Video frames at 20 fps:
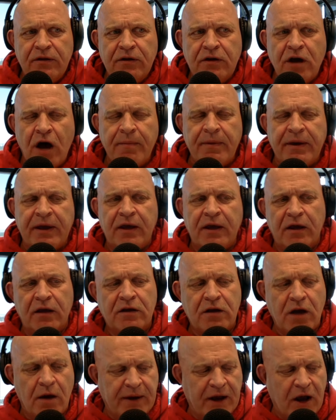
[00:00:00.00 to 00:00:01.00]

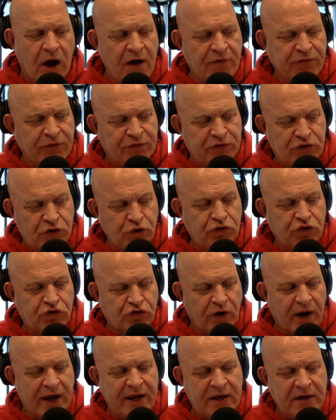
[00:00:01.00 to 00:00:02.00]
coming off of two
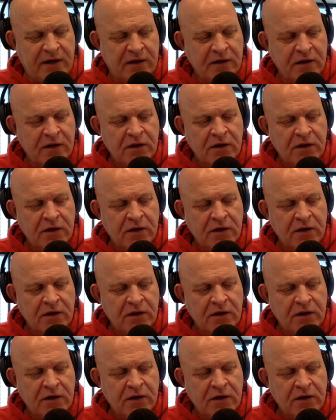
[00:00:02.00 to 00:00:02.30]
straight